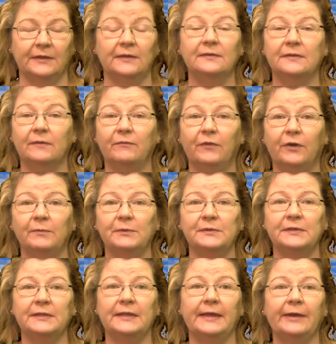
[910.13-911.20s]
Some farmers
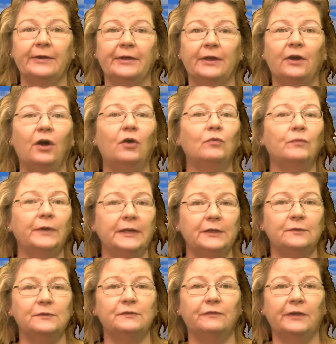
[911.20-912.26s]
in the area already
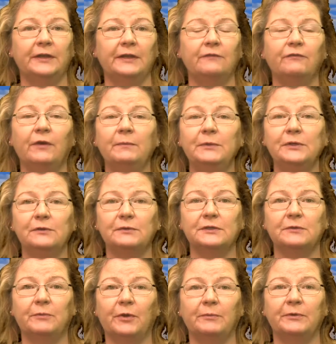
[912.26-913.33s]
use funding from the U.S.
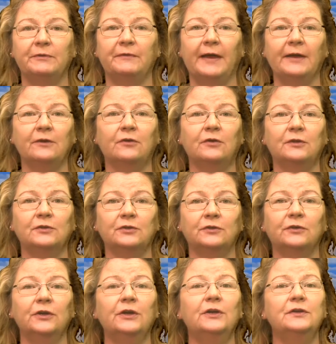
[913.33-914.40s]
Department of
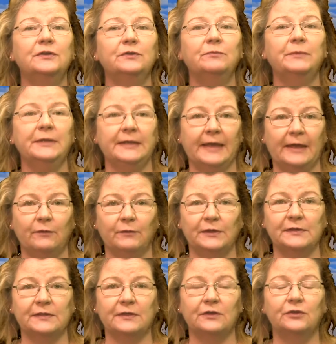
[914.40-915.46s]
Agriculture to mitigate
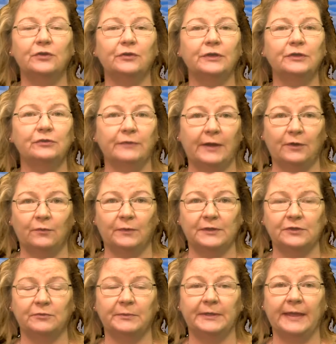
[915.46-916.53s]
risk during drought,
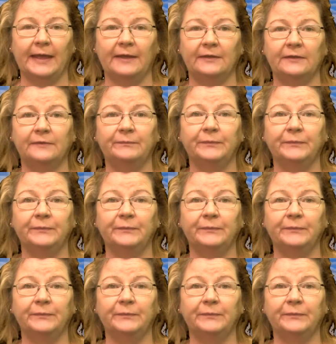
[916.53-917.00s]
Westerman added.